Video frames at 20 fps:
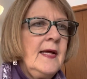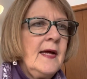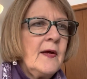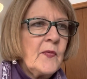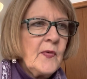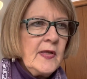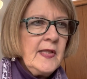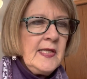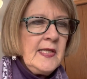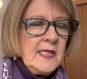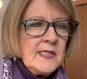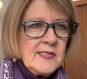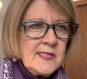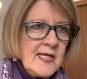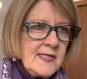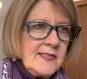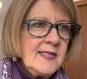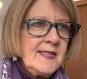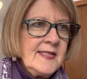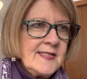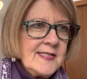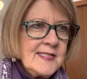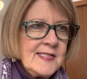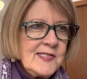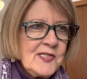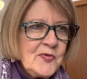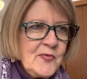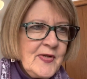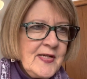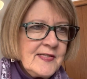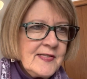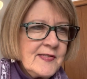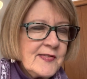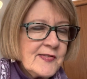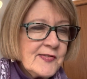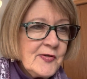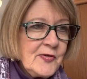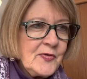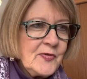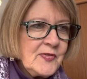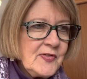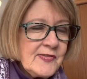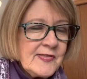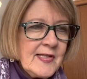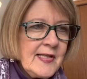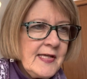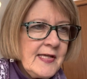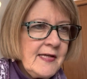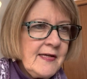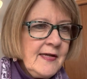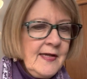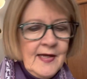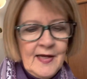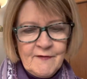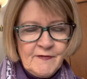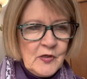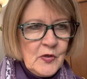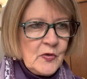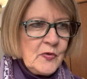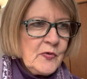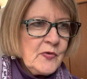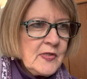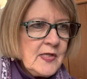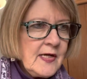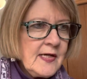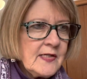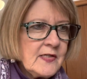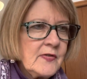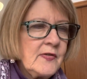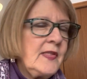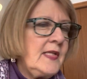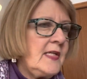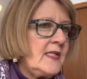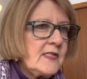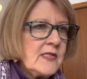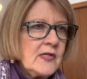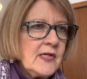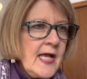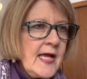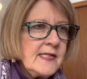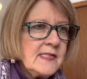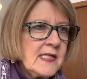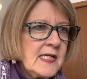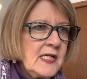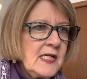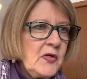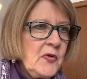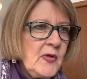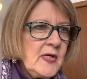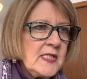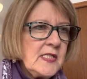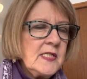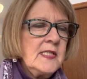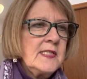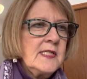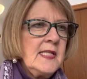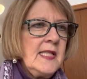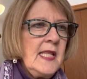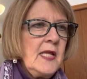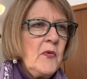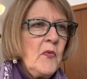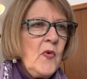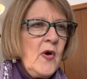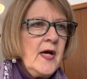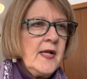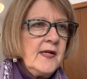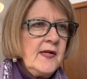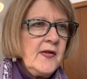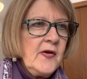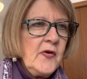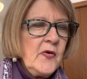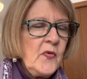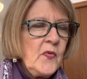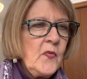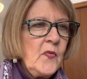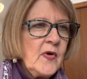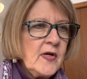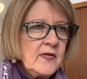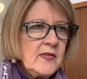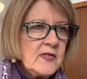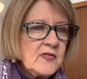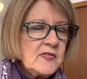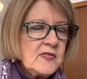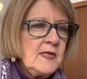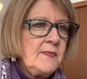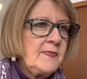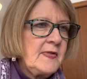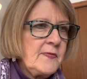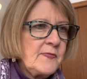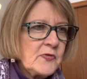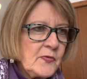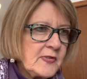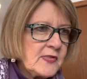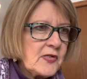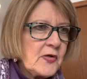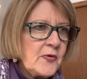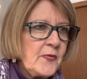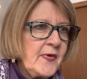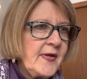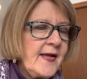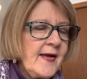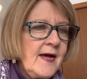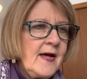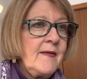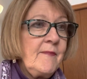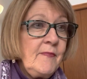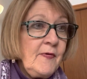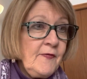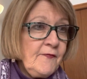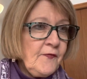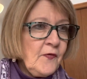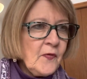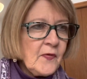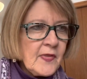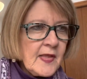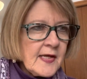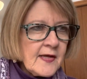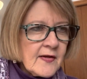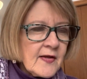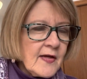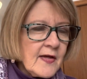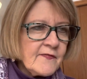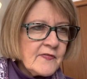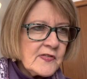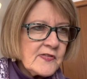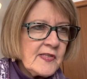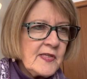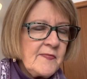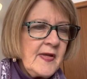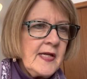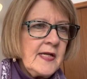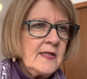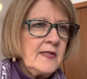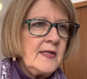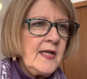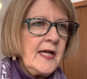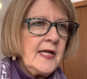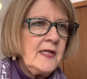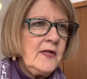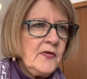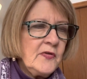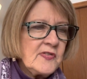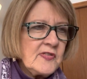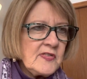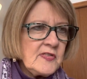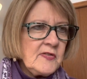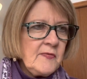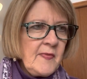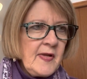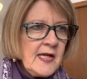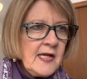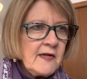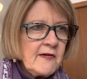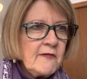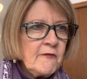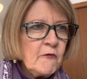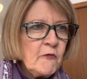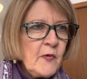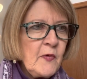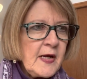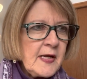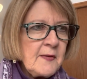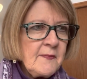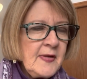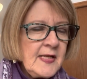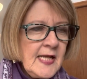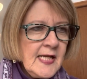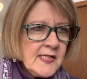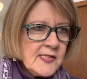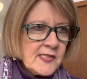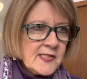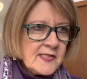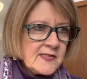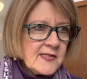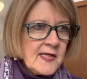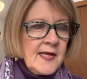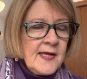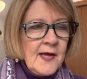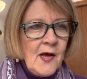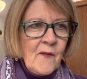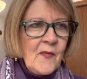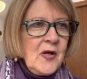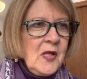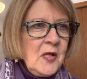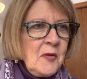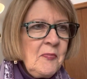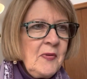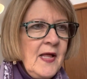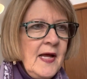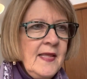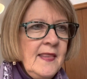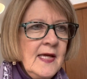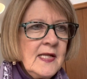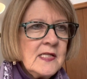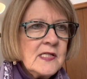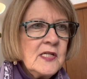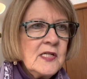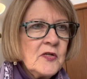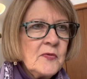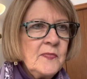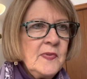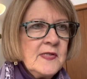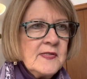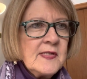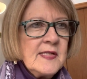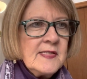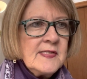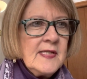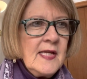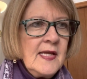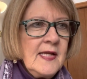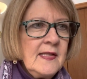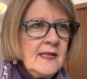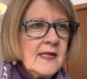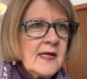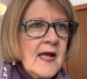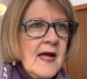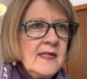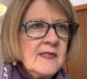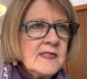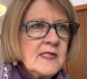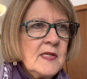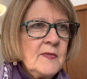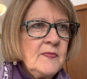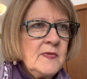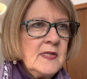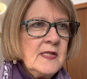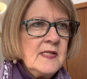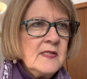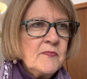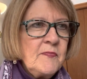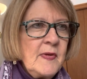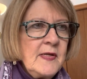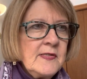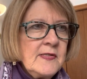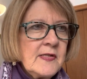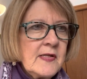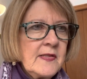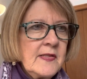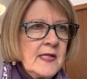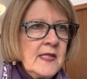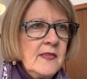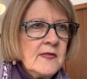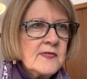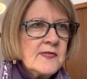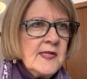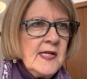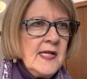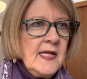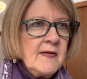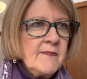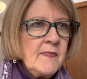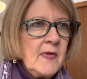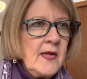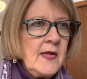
really assessing the situation. So just like if you go to a doctor, they start asking questions and they want to know what are the symptoms, what's going on, before they can obviously make a diagnosis and make recommendations. Well, apply that to your business, and the concept is basically the same.